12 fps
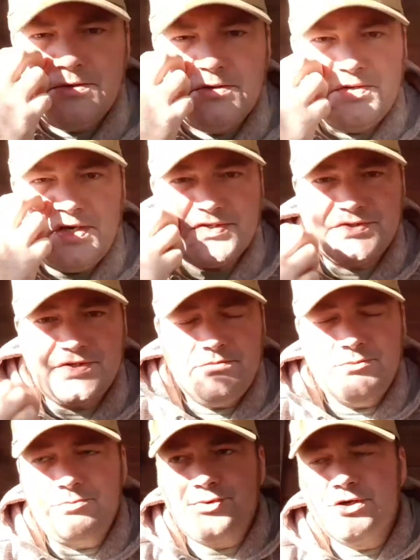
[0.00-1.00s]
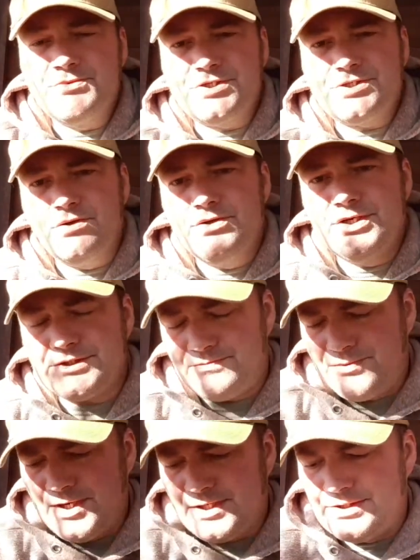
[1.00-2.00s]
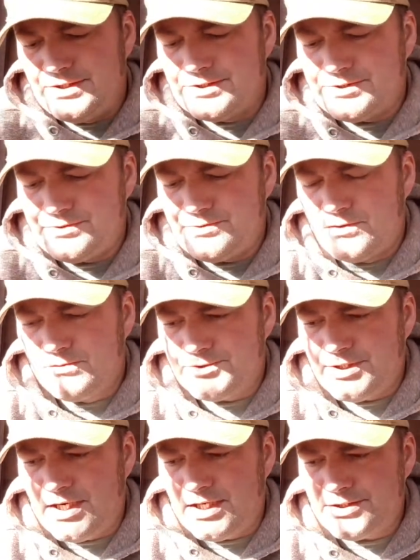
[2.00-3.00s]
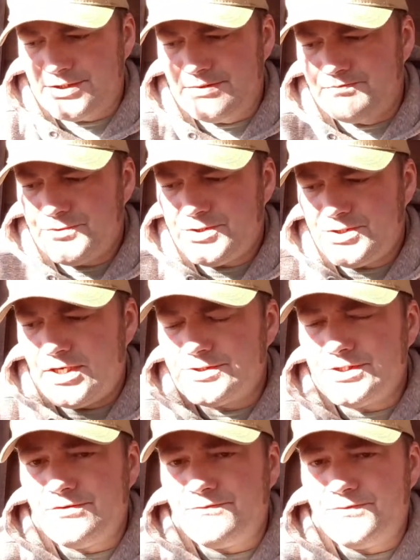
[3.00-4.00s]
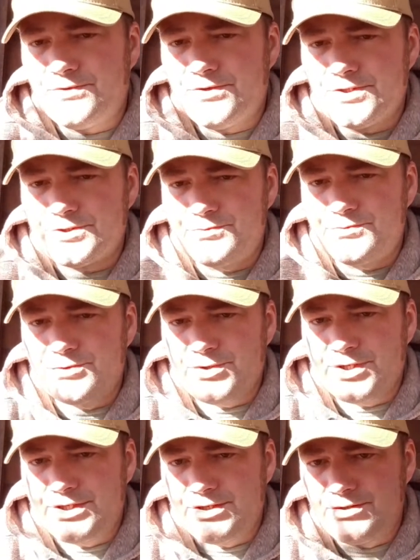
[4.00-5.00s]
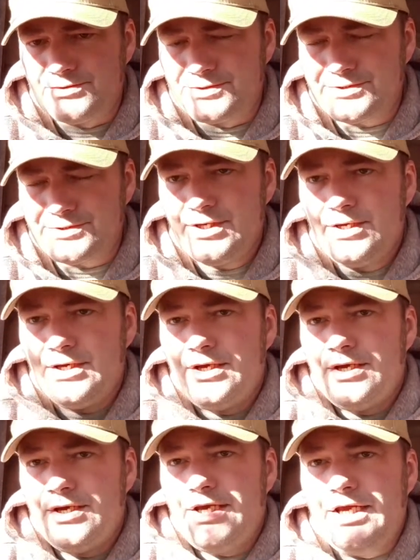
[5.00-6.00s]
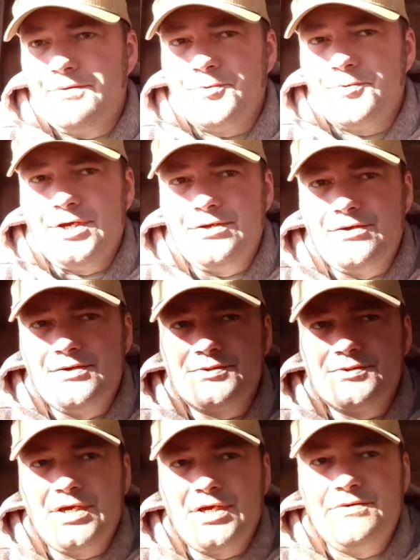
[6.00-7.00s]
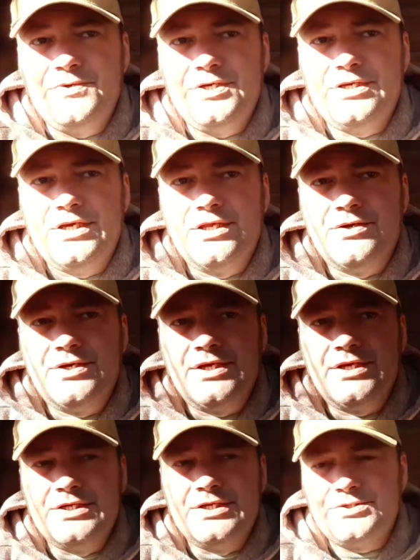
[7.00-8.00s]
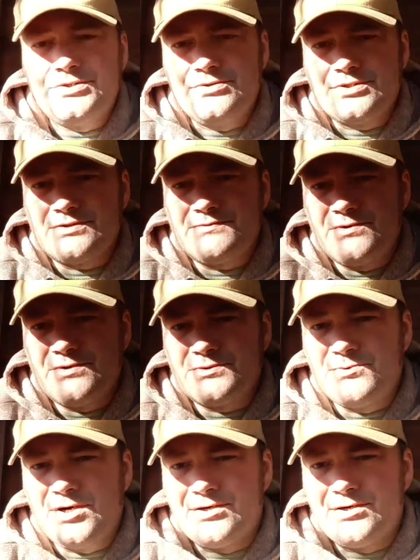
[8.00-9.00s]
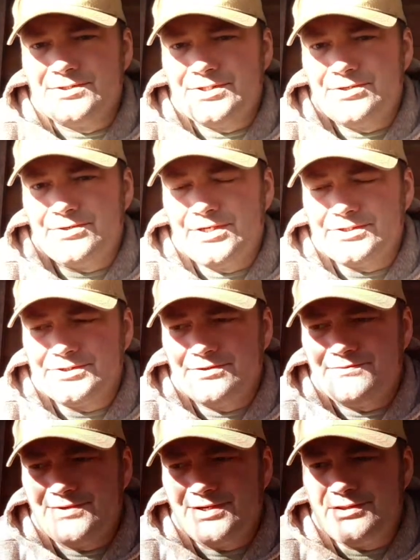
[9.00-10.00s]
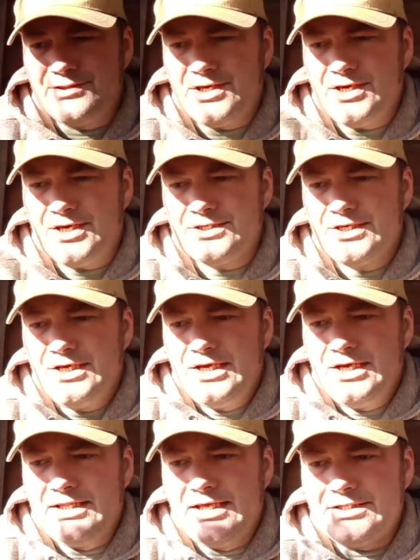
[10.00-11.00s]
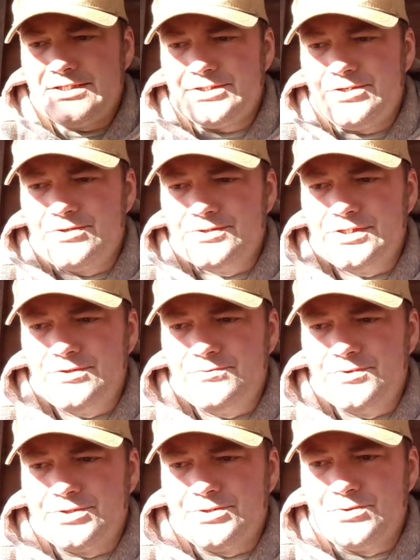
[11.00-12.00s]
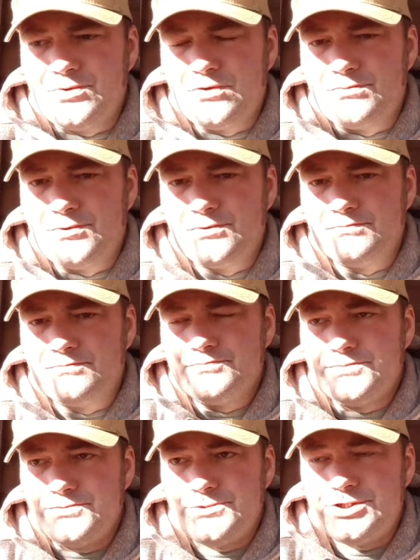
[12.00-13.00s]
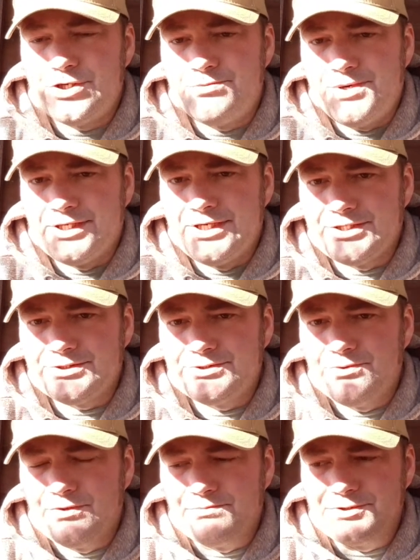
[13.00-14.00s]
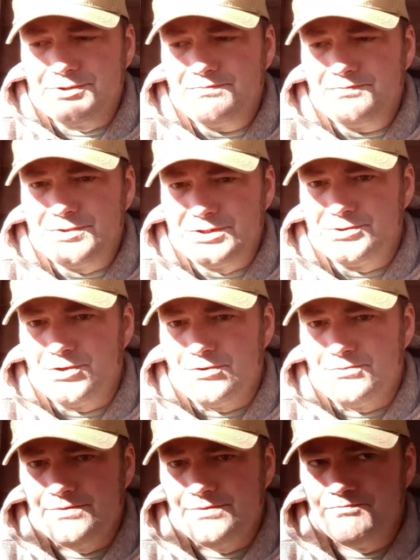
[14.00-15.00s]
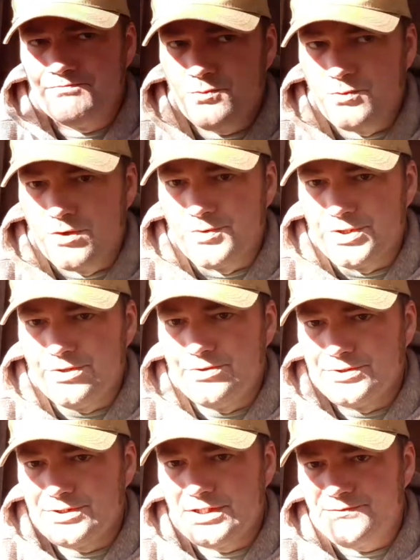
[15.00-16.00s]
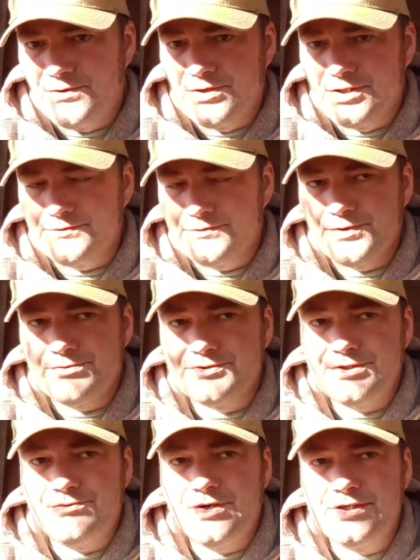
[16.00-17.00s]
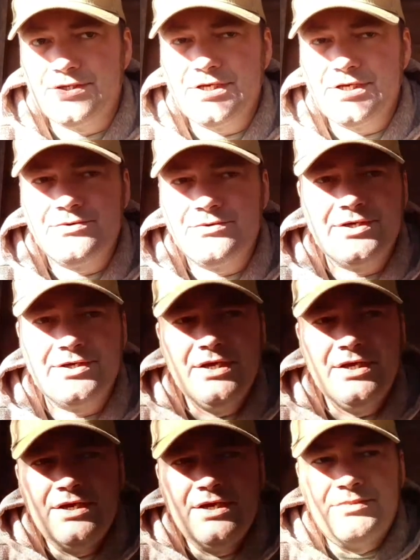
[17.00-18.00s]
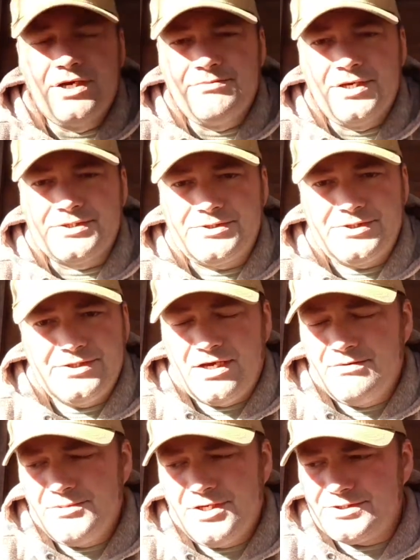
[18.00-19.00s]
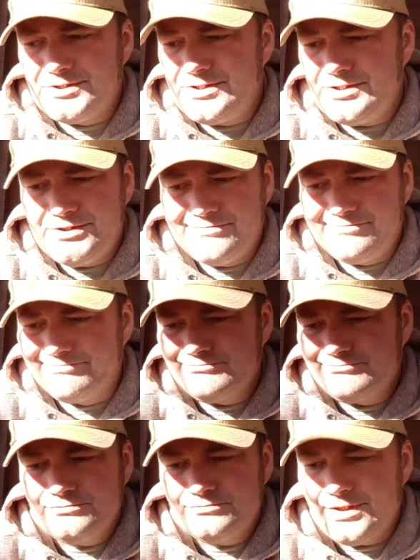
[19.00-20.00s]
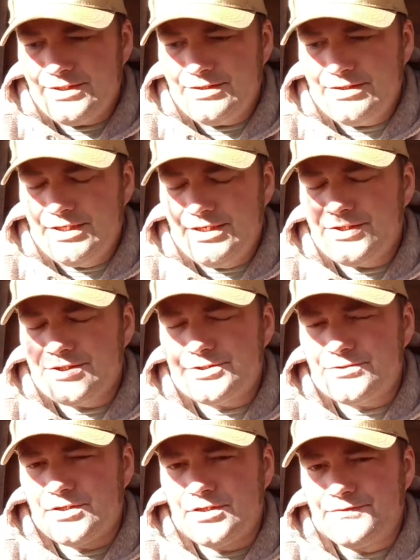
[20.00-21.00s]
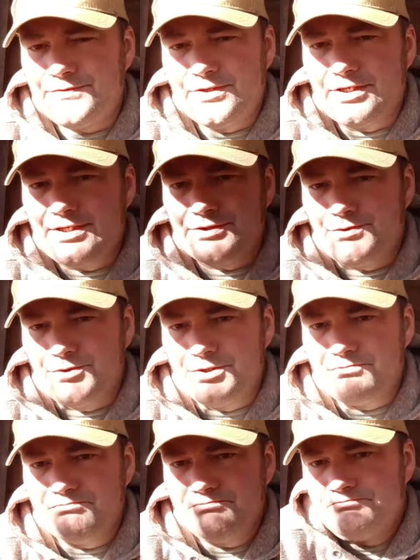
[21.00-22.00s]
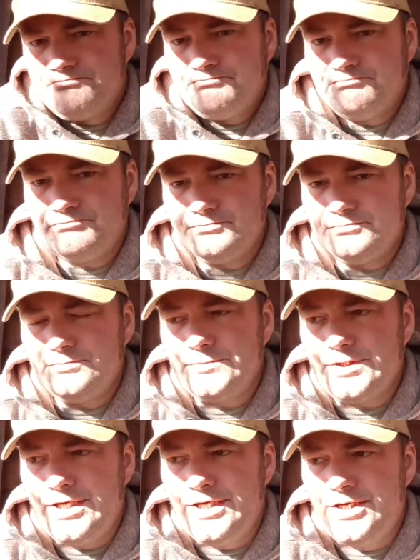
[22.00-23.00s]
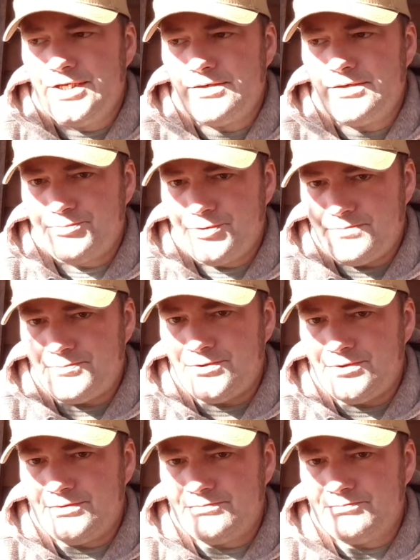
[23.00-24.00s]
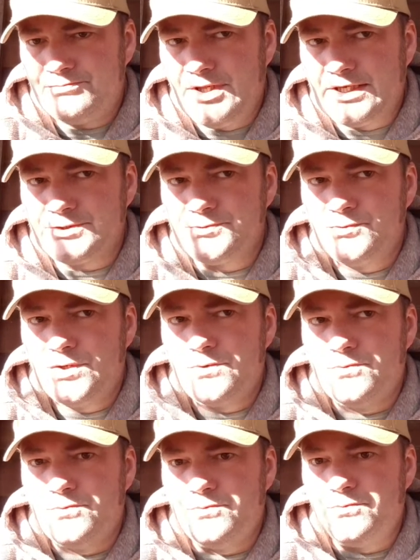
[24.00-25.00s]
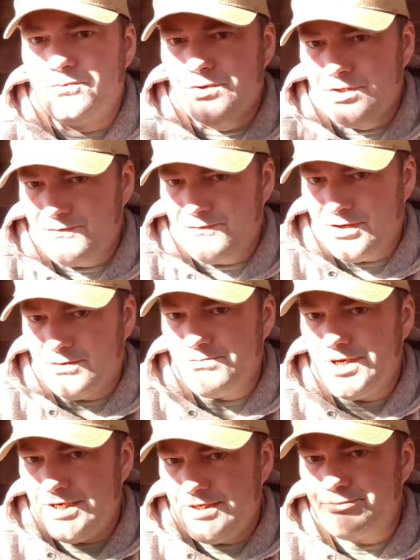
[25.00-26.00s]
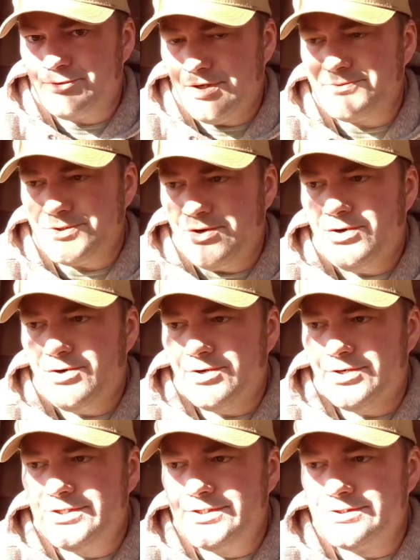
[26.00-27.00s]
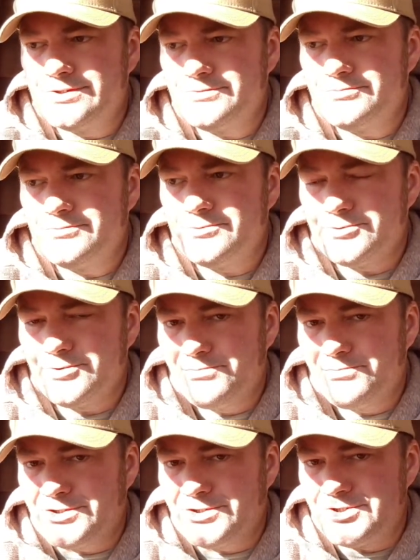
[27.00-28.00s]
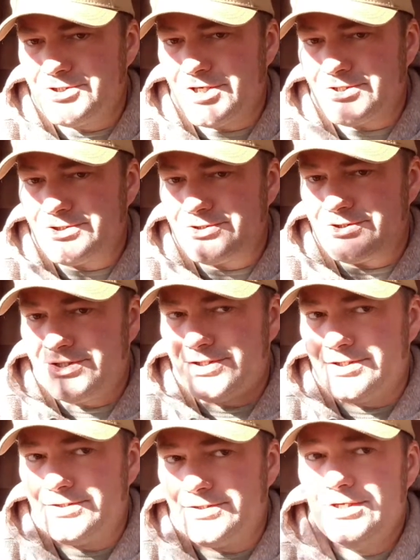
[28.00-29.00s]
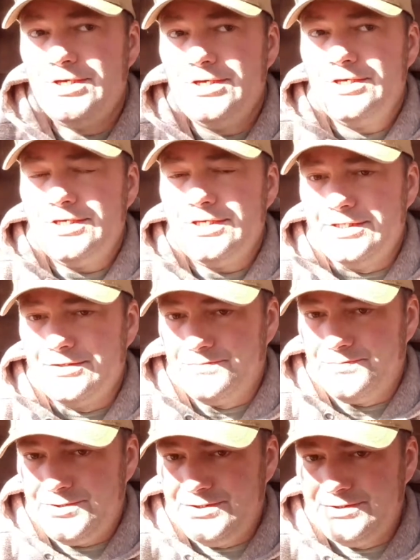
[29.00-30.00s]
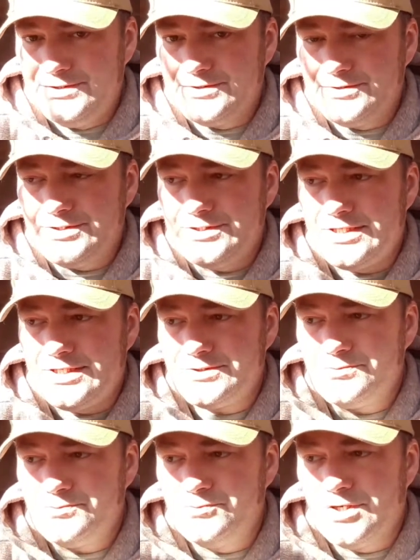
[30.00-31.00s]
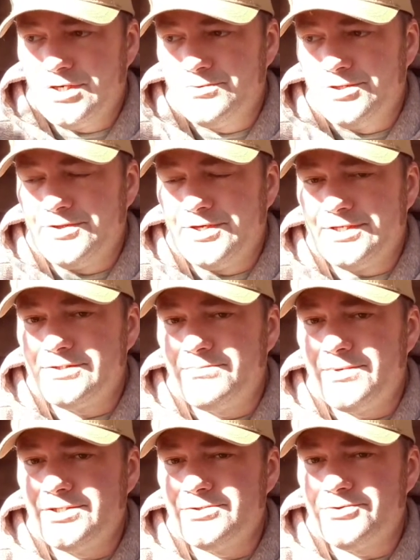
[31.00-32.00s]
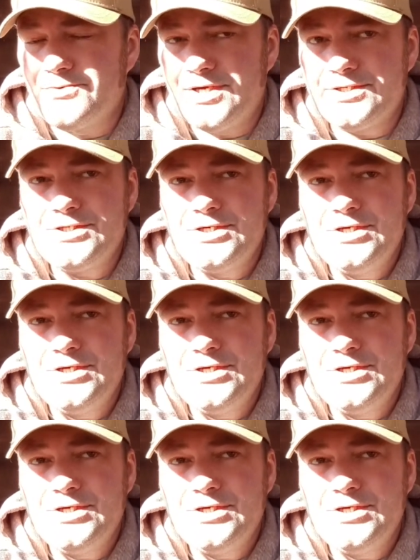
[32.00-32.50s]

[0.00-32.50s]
Yeah, so I'm pretty much only expecting this storm to actually cause interference with radios ham radios, maybe internet issues as far as wireless internet, stuff like that. And that just goes in with your normal geomagnetic storms, disturbing what we're using as far as frequency wise that way. But I'm not seeing I'm not seeing anything strong enough to knock out the grid. And prepper and that's what one of our main preps are is coronal mass ejections and EMPs because that's what I really think is the major threat.